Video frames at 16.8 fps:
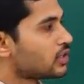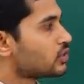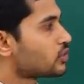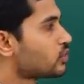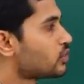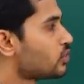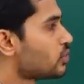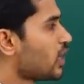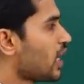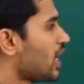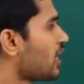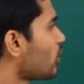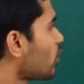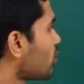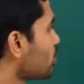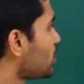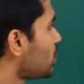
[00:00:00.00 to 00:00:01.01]
So, I
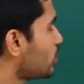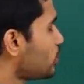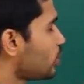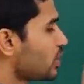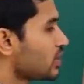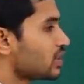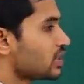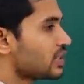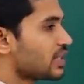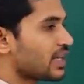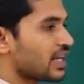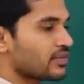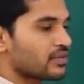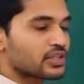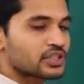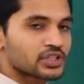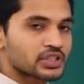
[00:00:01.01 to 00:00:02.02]
will not be doing the
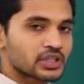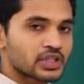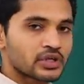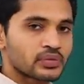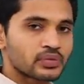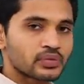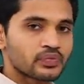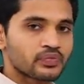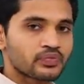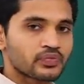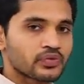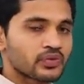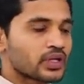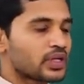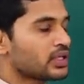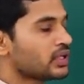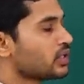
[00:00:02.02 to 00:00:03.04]
derivation now
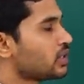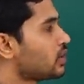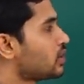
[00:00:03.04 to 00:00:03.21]
right.